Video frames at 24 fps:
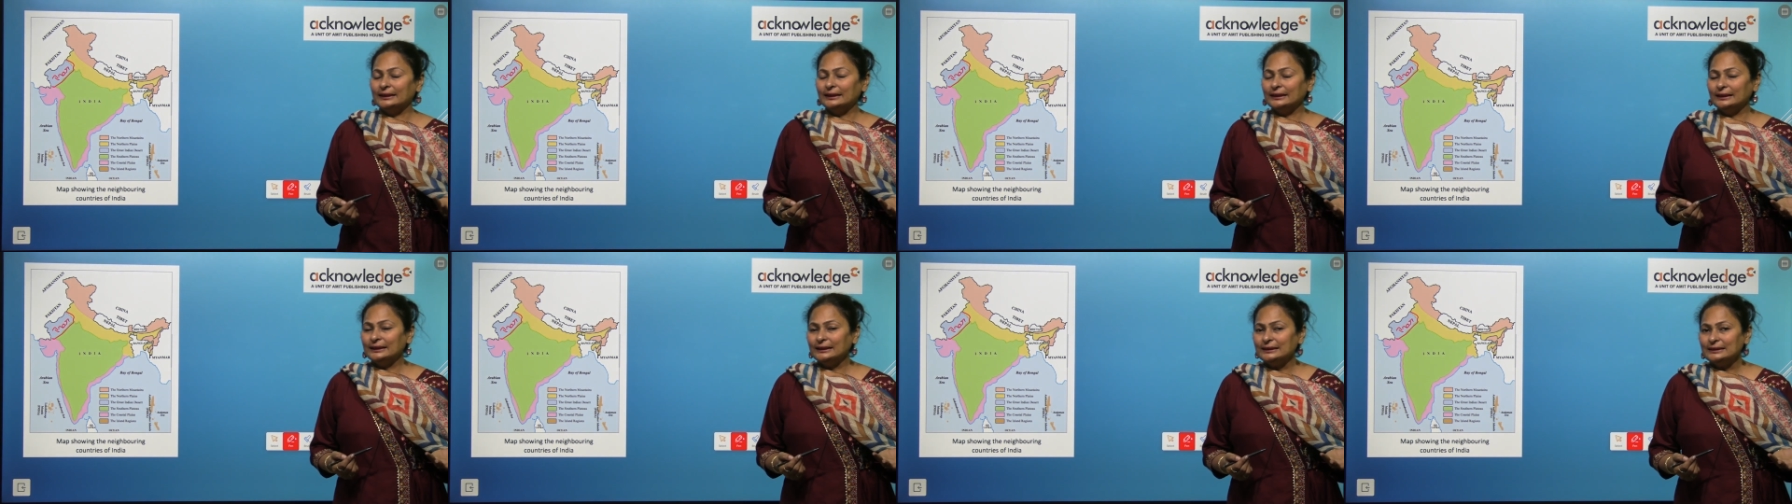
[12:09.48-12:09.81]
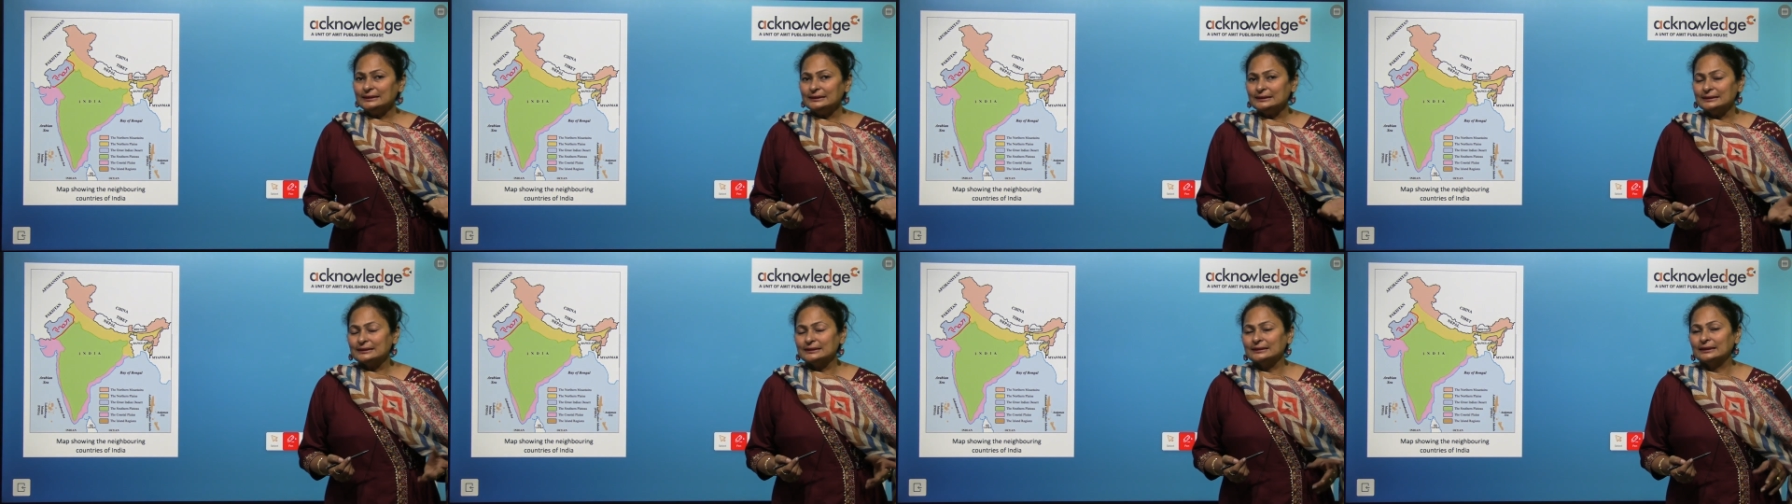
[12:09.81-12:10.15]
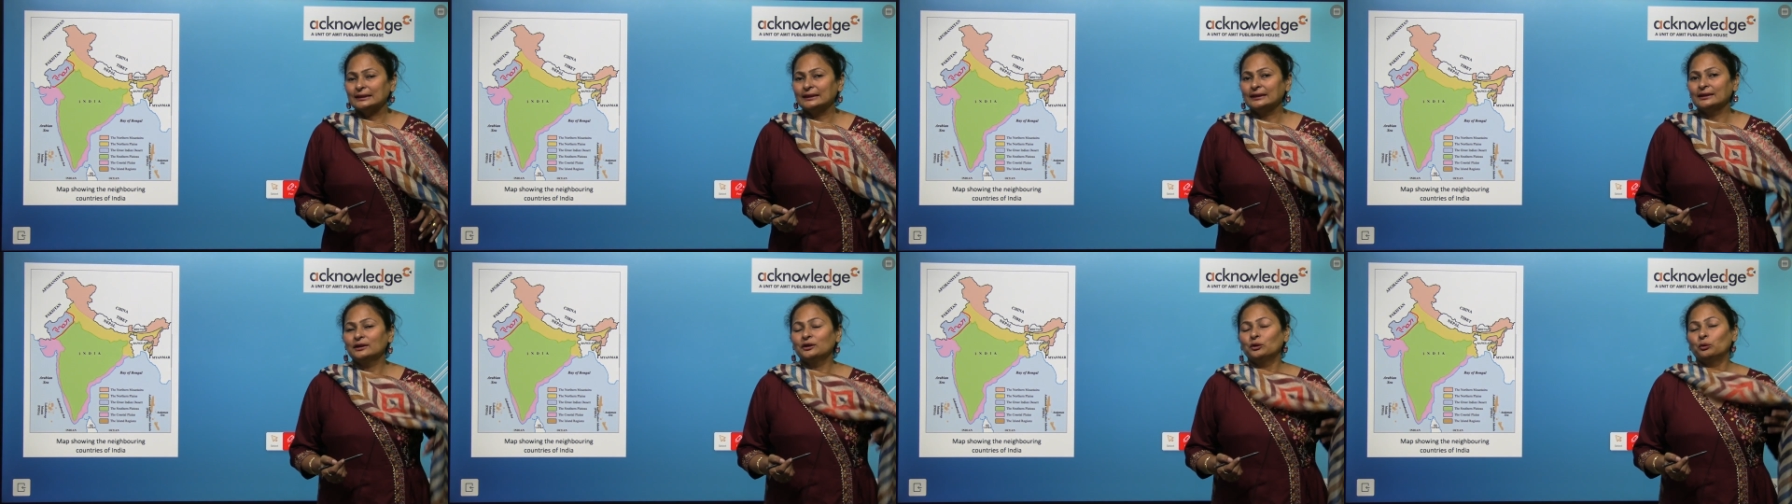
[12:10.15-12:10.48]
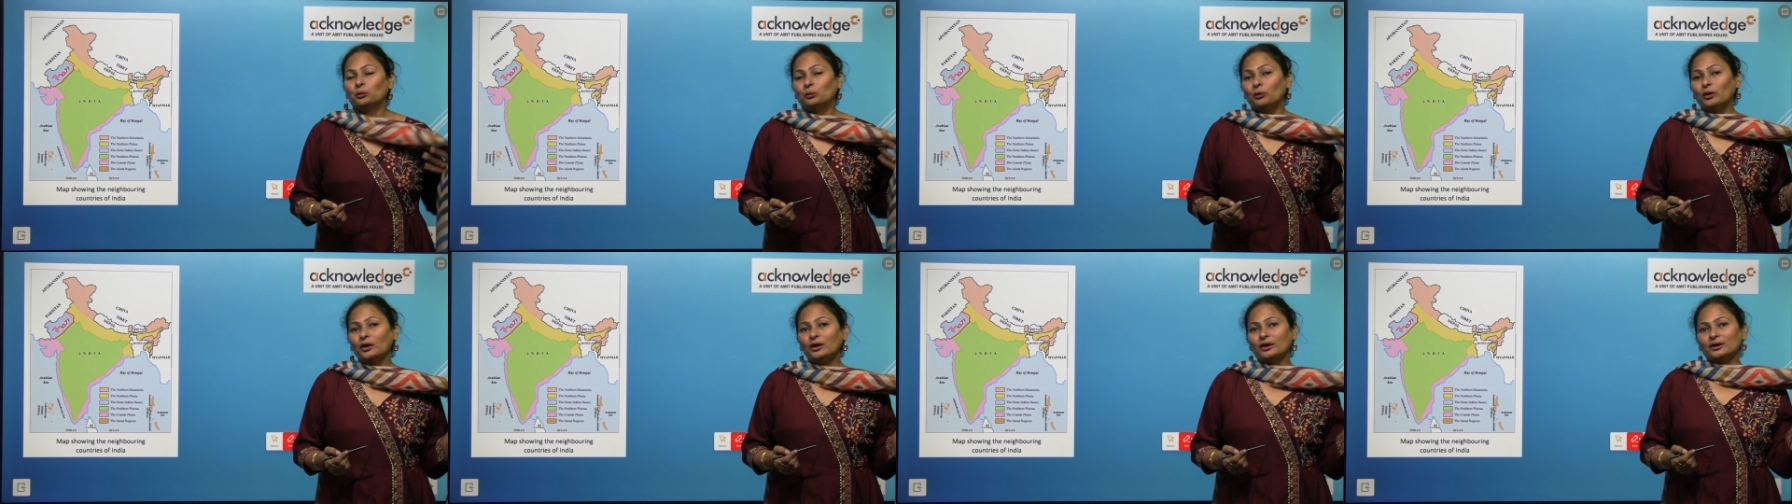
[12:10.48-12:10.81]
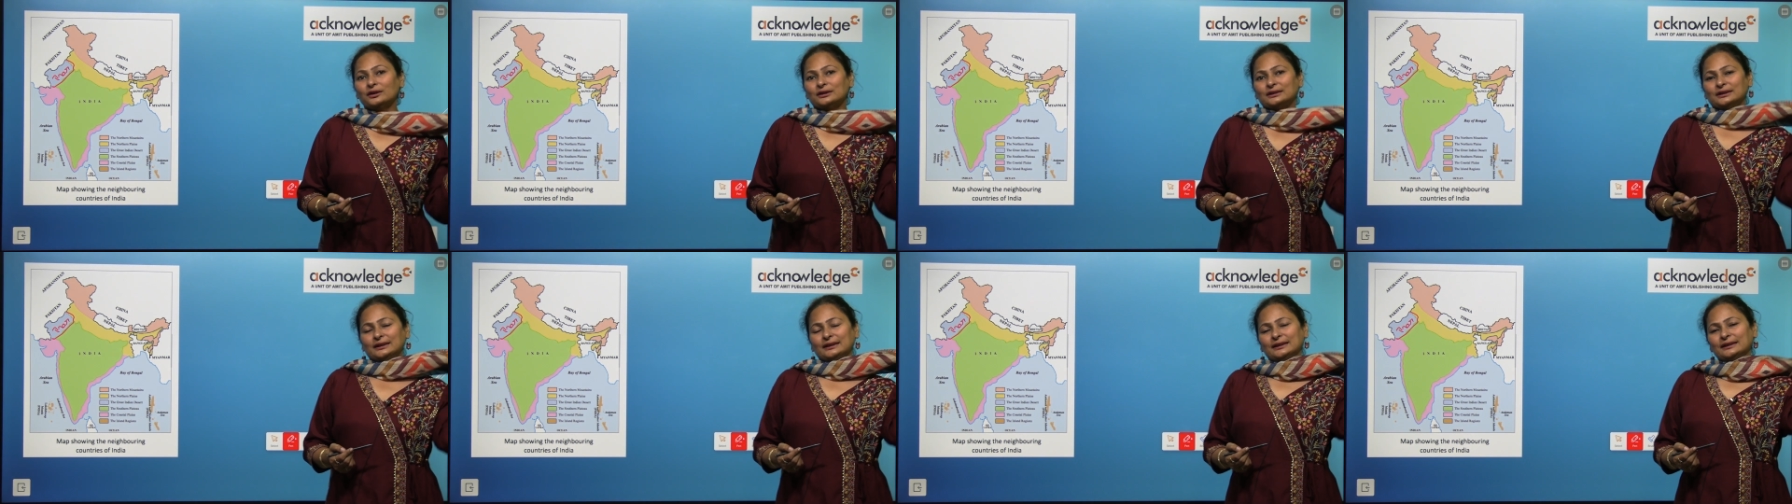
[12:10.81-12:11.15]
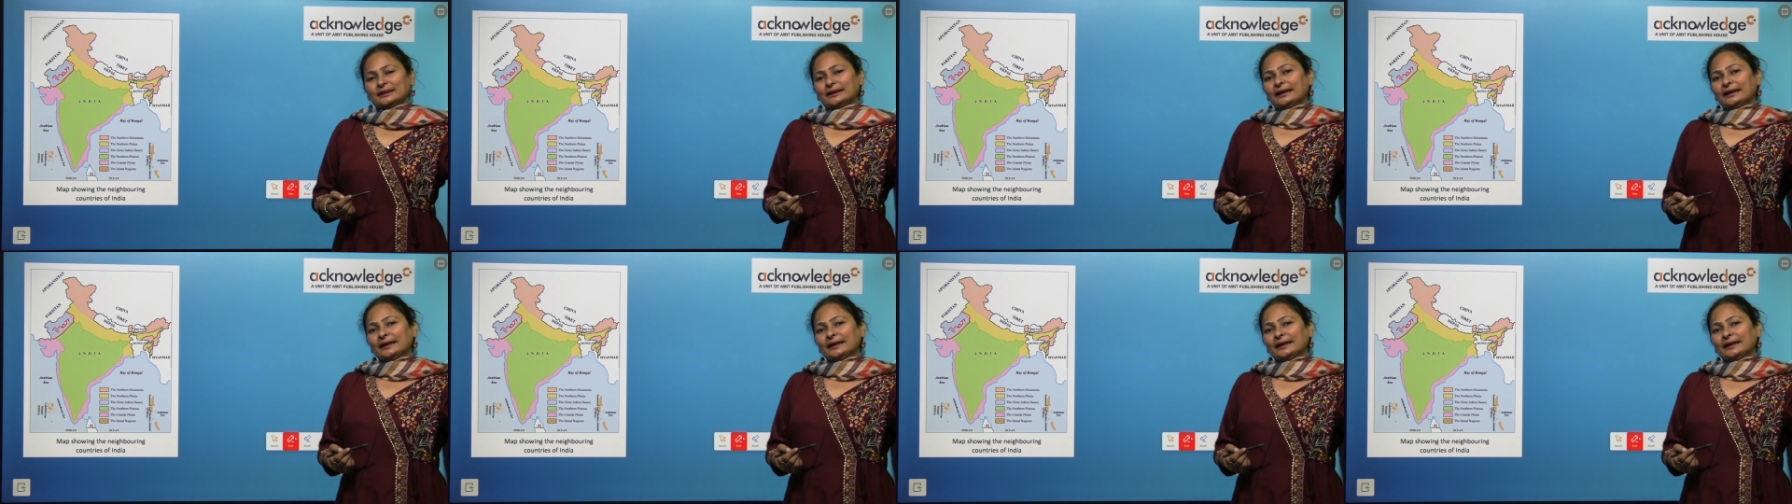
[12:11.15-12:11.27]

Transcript: is what?